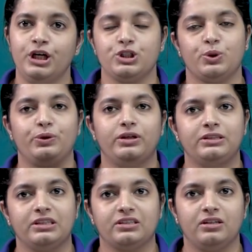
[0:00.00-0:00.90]
So
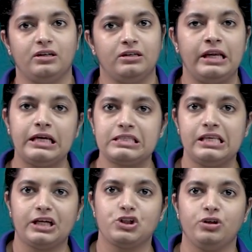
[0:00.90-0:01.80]
in the uh, next
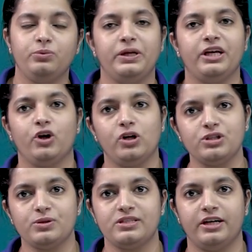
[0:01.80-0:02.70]
lecture, we can
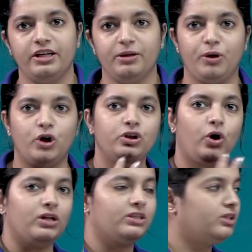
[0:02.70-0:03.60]
also study about
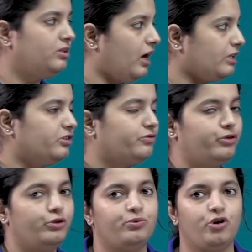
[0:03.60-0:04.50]
all the other
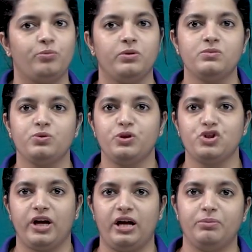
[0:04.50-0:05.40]
few problems
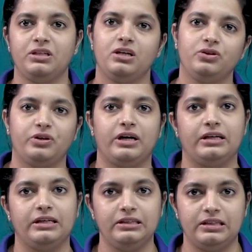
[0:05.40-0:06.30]
which can be done
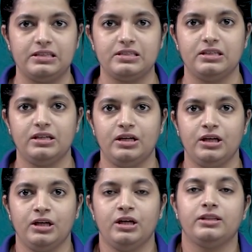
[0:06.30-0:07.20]
regarding these.
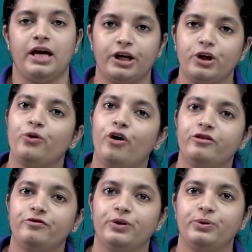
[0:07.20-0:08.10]
Thank you
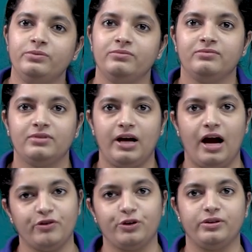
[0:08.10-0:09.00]
all of you.
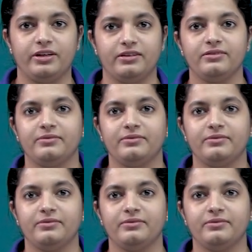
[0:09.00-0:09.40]
Have a good day.